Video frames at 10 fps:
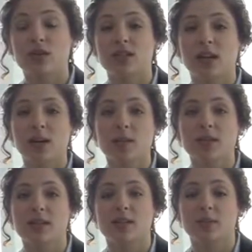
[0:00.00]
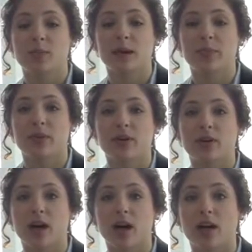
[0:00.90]
today I presented a
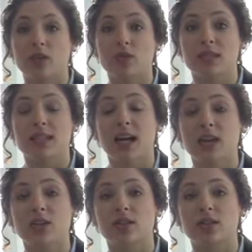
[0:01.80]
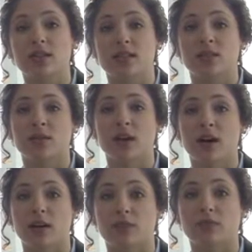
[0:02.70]
paper using Ted Gurr's theory
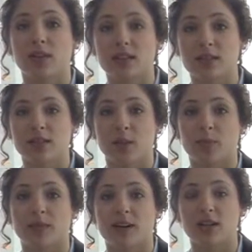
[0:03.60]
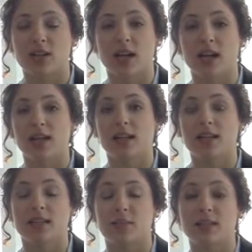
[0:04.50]
of relative deprivation and
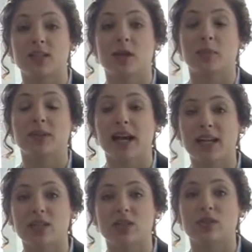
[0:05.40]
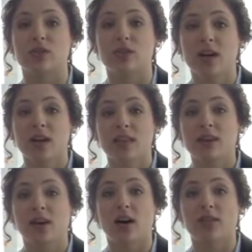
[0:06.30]
attempting to apply it to
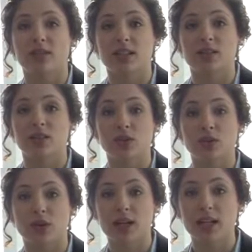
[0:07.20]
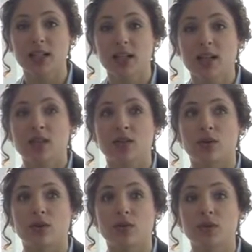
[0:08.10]
the conflict in the Ukraine.
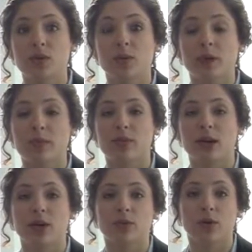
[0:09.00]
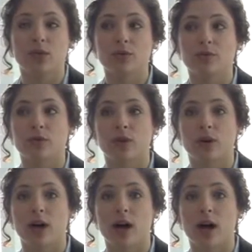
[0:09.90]
So this was a paper that I wrote
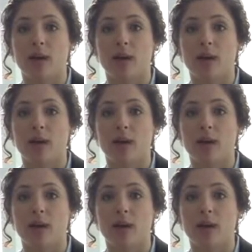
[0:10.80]
for